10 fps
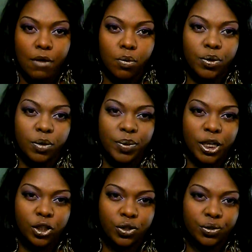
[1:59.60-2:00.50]
I will put a
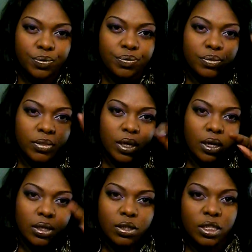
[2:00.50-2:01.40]
picture
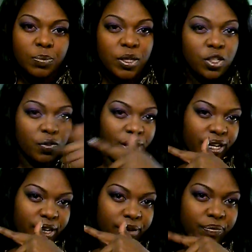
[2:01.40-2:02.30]
uh, this picture
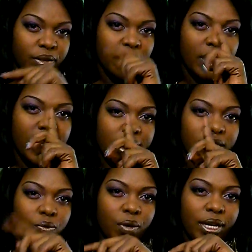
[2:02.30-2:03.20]
right here
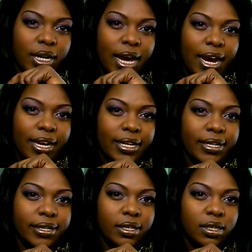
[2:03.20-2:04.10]
it's when
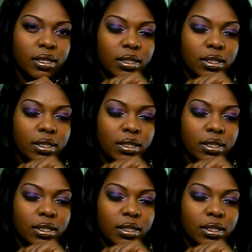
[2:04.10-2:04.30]
I